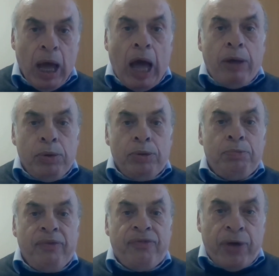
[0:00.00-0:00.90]
I would
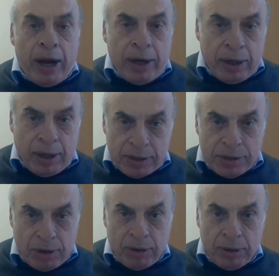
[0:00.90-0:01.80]
be very
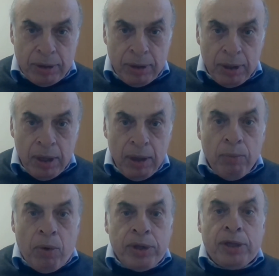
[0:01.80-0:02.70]
concerned
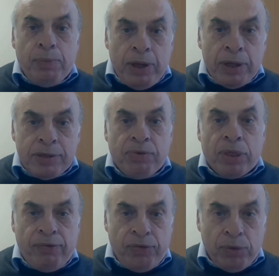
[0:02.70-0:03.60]
what it means for
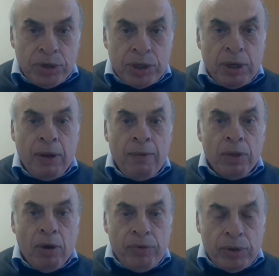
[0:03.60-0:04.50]
the future
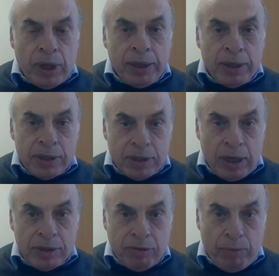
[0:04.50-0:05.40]
of the United
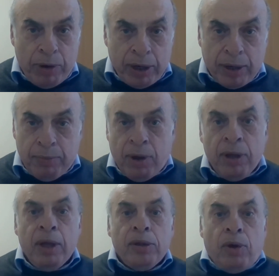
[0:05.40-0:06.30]
States of America.
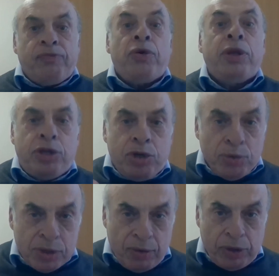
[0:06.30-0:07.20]
Because, not for the
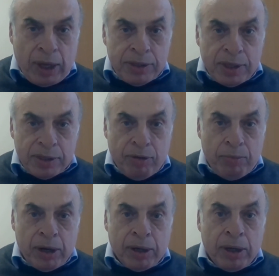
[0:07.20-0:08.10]
Jews of the United States of
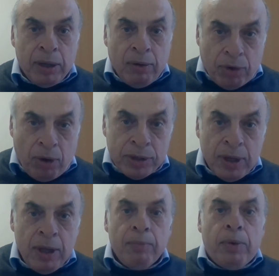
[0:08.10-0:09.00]
America, of
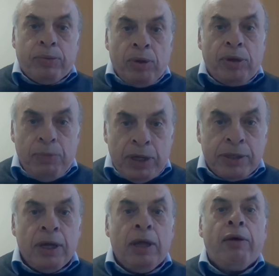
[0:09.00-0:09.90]
course, but what it
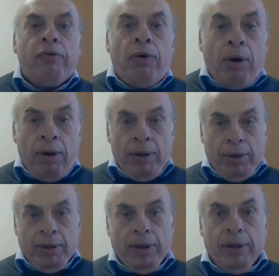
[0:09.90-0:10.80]
means for
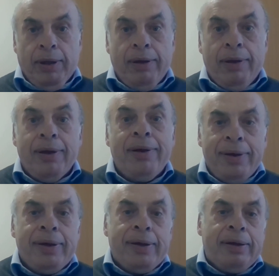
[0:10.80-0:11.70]

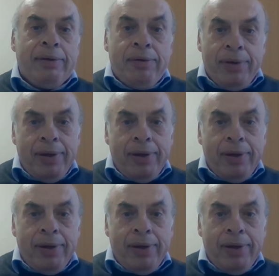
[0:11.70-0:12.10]
the